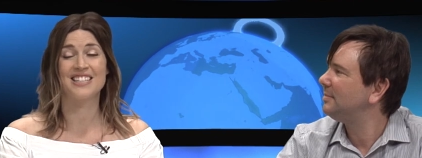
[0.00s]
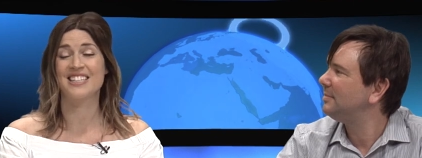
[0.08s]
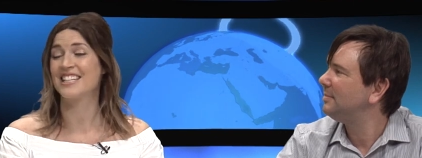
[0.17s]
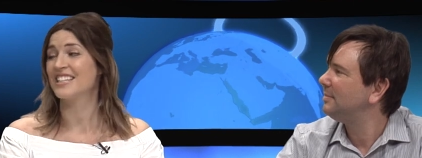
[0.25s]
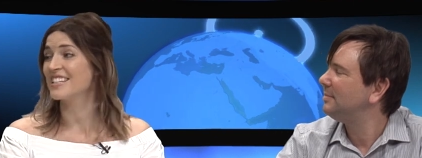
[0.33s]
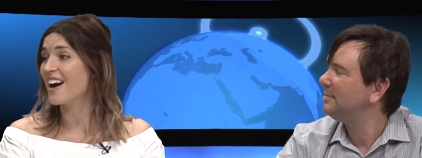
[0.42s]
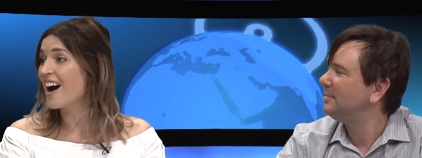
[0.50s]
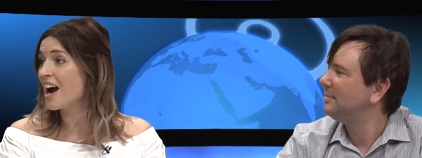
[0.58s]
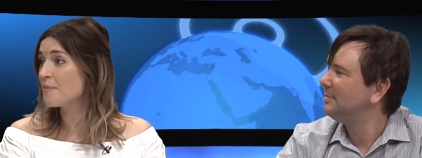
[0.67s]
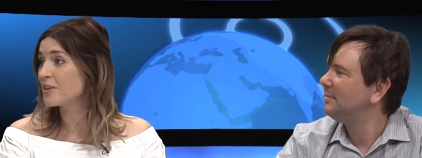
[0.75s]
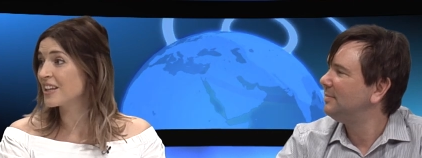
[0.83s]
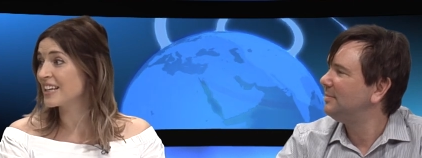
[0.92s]
Speaker 1: is the time
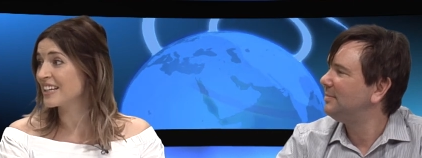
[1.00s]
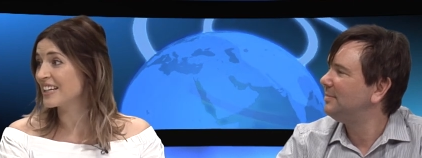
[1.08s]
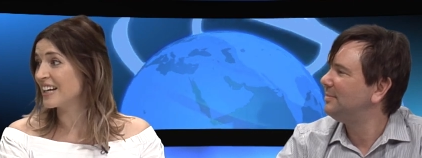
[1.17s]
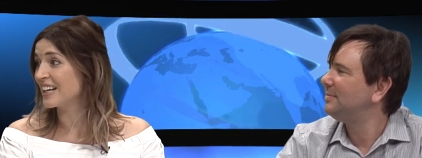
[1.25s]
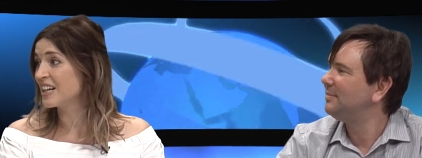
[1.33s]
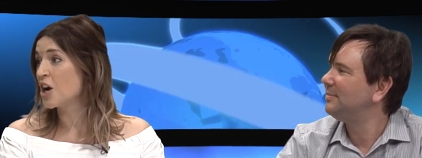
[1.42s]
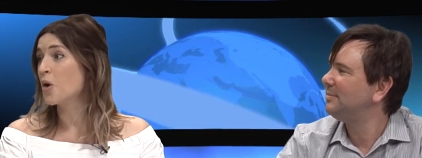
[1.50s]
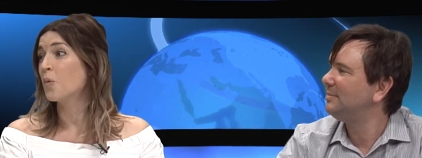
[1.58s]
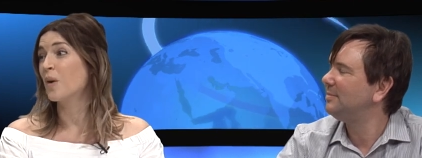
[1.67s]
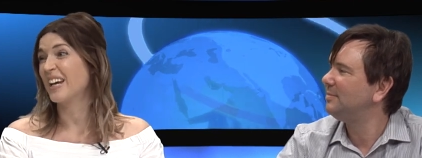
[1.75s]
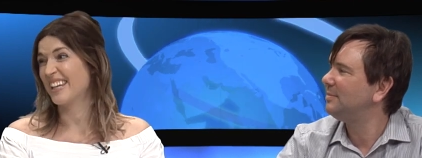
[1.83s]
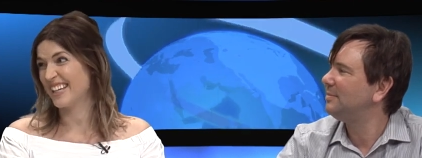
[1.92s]
of the year
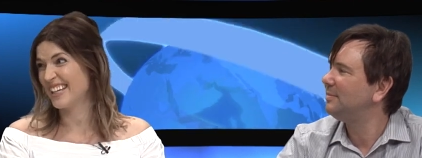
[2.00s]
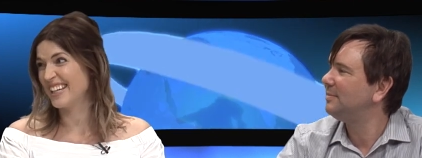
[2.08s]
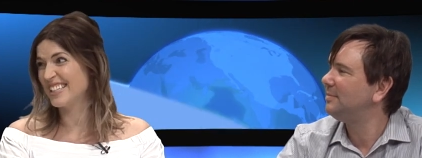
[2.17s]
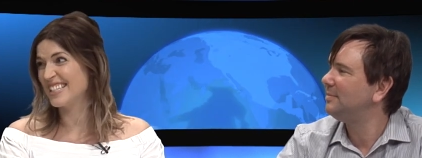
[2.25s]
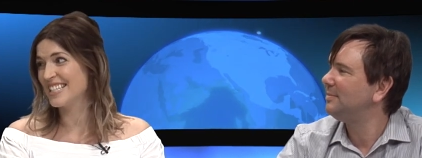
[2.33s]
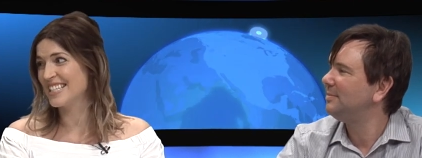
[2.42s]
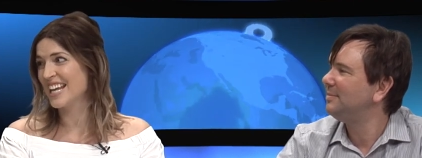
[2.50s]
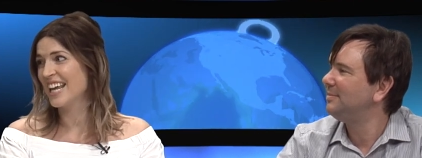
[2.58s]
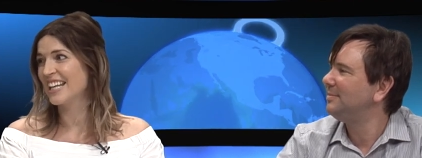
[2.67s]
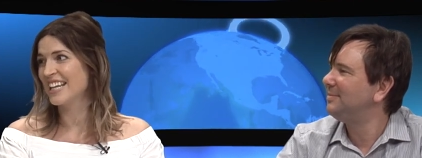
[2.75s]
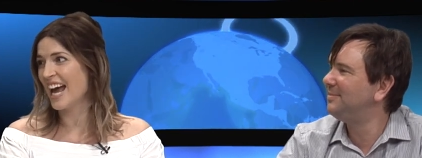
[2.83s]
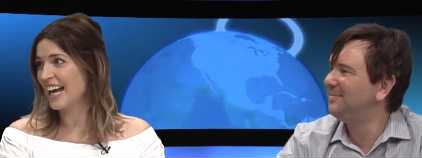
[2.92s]
where kids
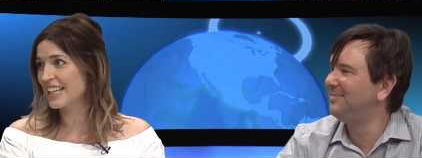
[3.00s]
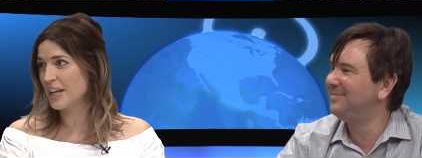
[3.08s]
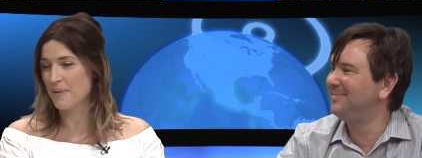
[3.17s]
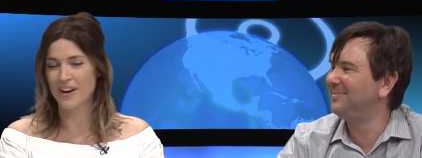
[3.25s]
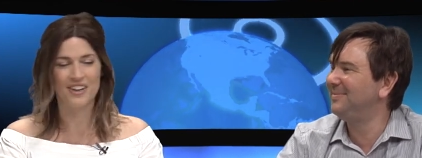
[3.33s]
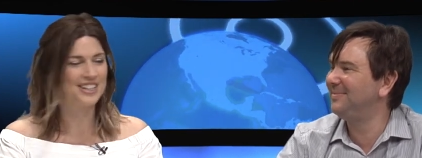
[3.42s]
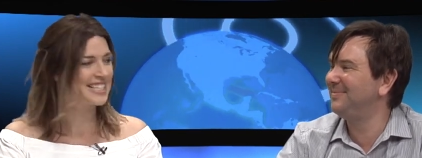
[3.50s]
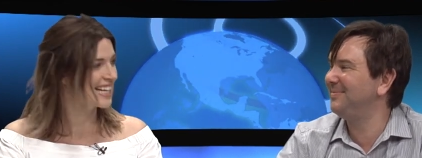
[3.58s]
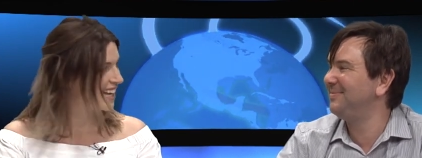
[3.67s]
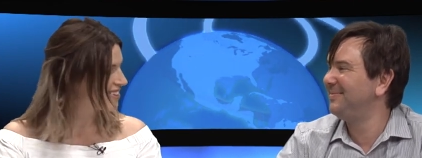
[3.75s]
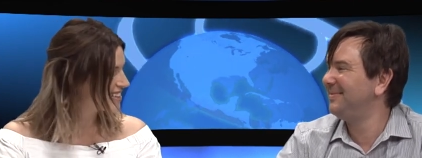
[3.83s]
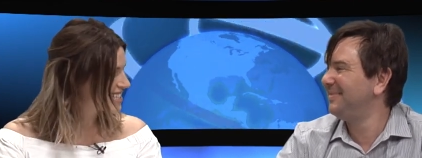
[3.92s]
nag their parents,
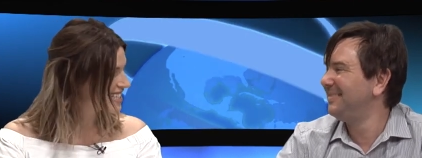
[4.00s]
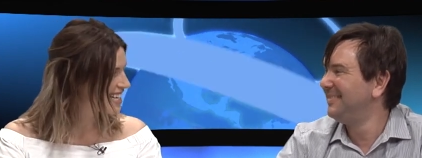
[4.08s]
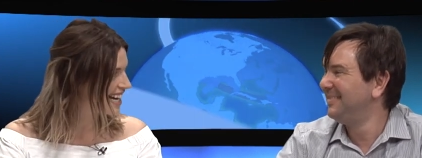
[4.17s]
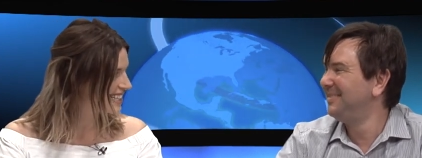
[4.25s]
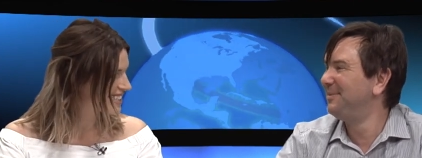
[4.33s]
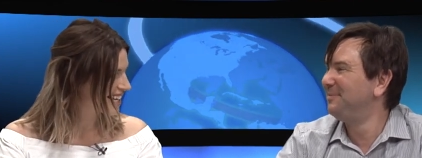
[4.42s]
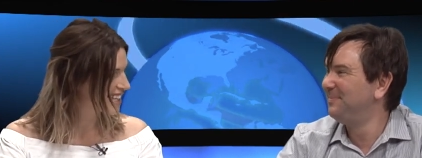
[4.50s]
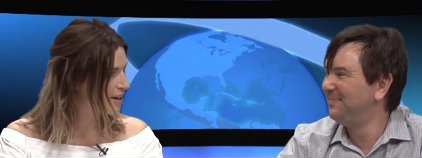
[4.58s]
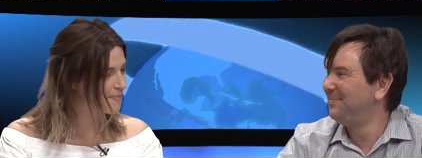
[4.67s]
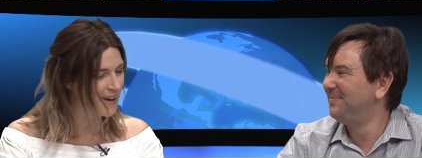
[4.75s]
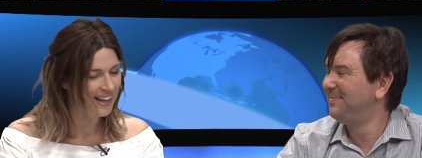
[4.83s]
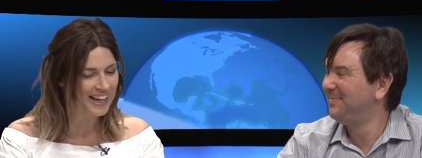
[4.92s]
get on stage, get their
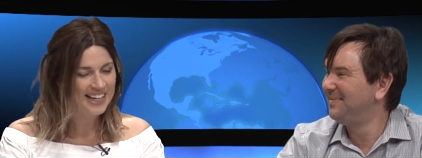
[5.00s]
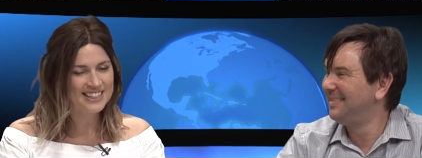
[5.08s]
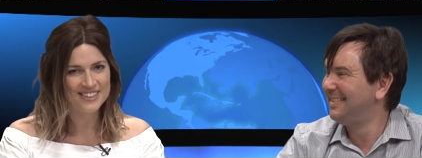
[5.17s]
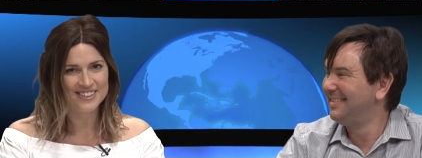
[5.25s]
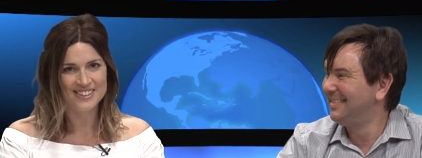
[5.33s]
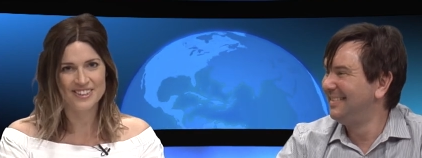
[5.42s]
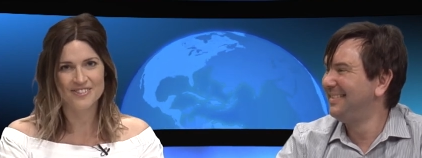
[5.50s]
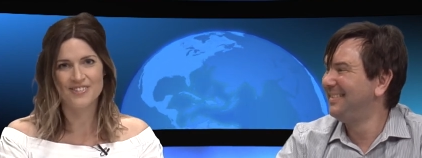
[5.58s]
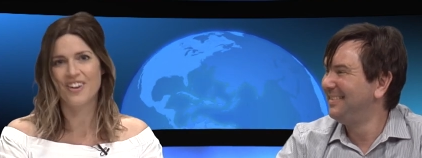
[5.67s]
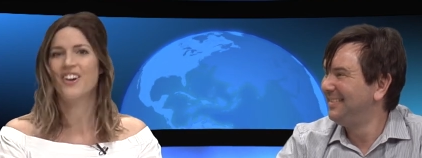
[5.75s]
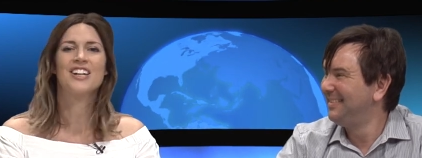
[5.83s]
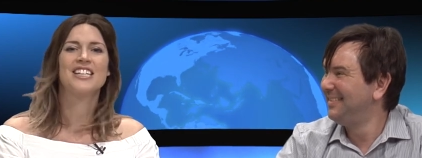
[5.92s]
ballet tutu
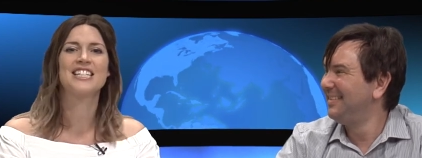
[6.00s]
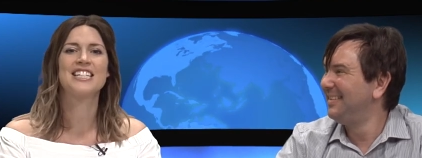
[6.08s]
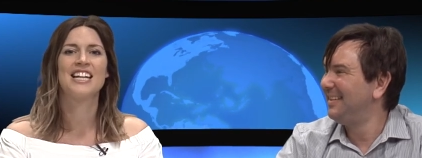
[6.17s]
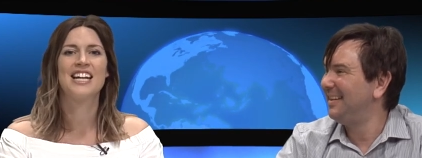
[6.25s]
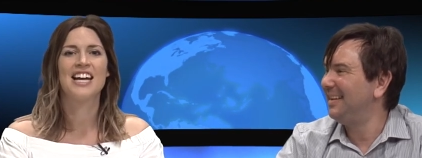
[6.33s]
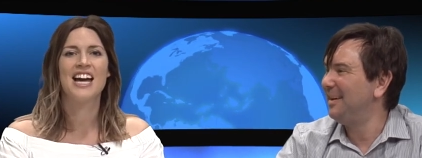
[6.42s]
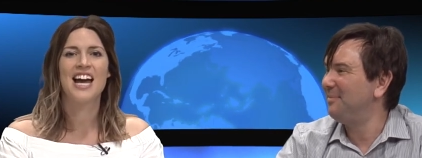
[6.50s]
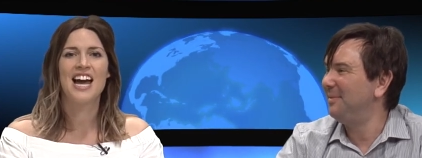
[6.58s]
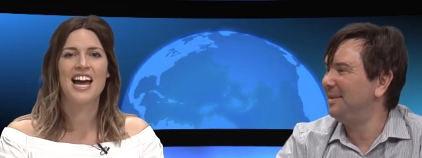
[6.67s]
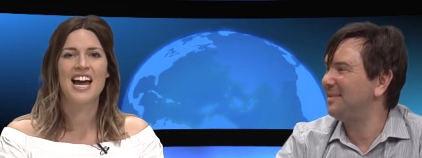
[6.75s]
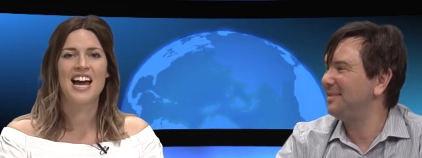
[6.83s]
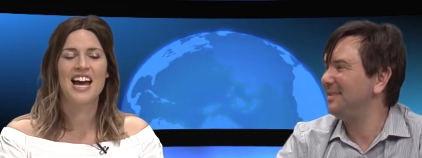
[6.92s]
frocks.
Speaker 2: Ugh. Yep,
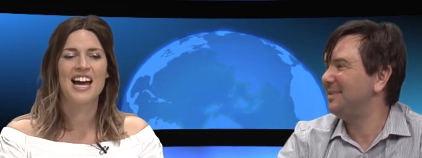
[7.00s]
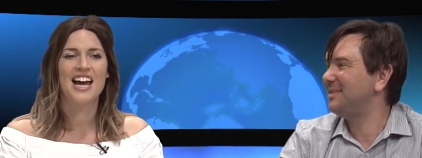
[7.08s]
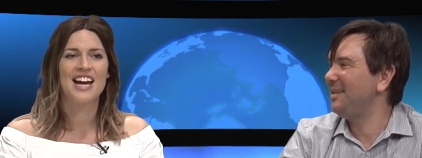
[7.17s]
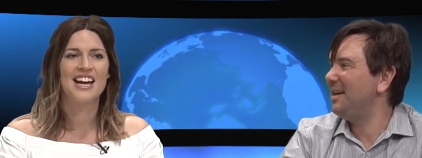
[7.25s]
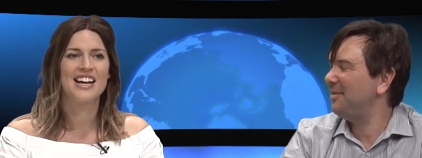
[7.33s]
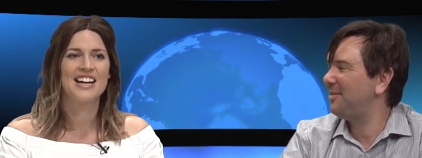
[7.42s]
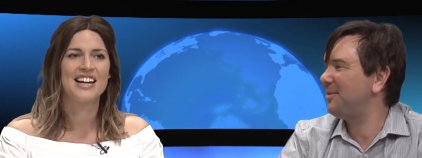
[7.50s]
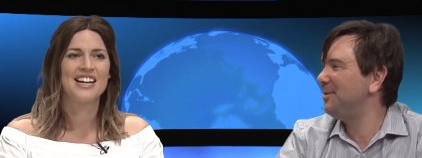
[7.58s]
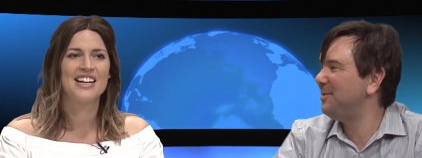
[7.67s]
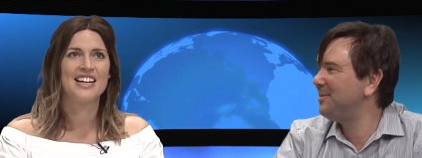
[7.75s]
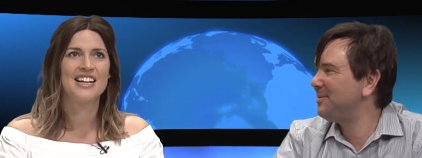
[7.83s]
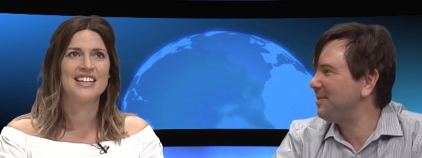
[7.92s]
it's it's dance
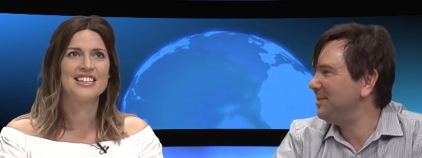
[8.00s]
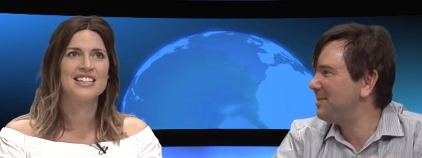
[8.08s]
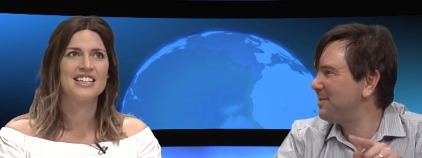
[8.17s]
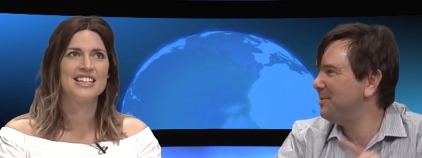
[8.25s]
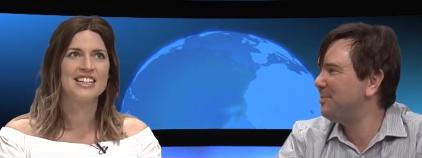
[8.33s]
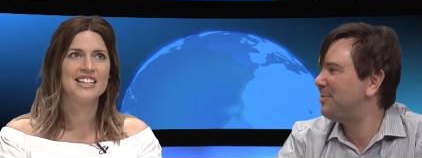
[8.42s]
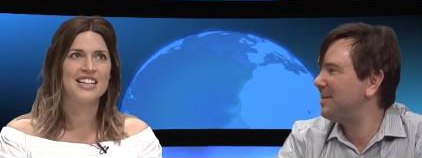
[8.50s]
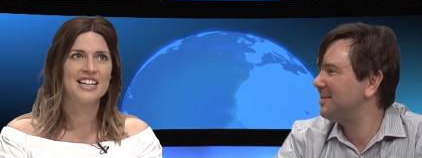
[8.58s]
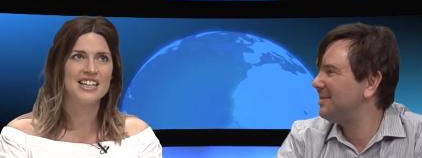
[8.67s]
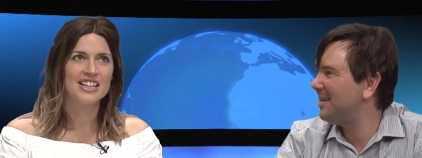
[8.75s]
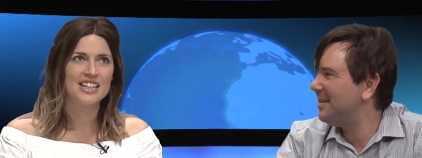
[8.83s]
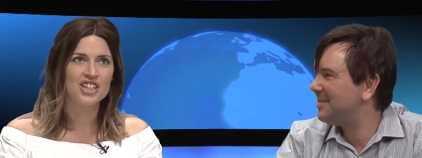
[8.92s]
schools, it's school eisteddfod.
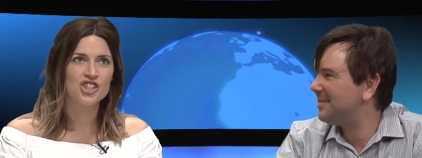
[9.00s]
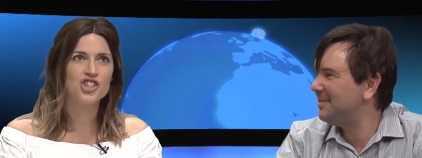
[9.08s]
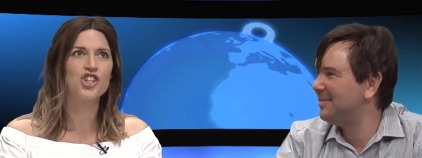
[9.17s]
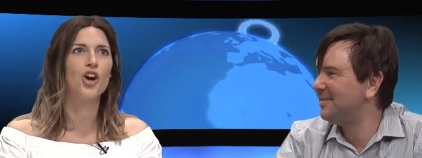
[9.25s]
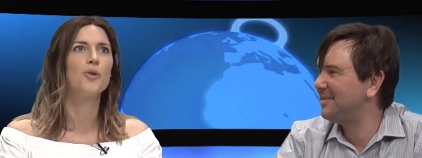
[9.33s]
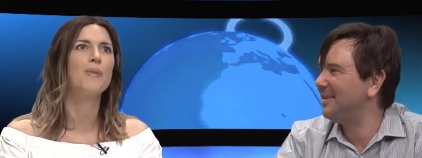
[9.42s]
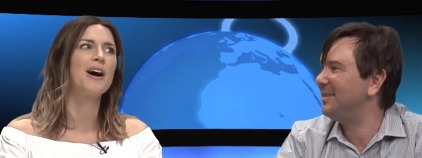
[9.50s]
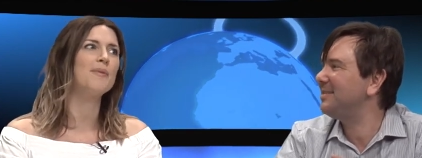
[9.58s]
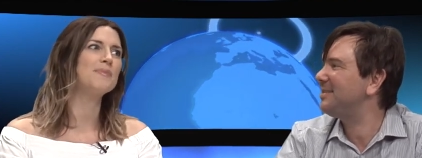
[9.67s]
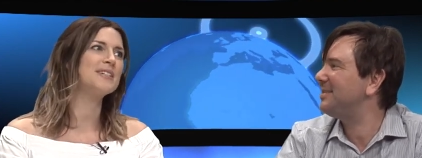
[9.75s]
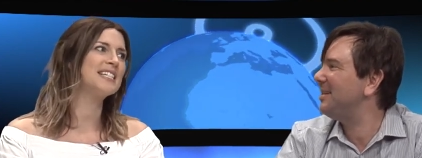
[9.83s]
presentations, show mums,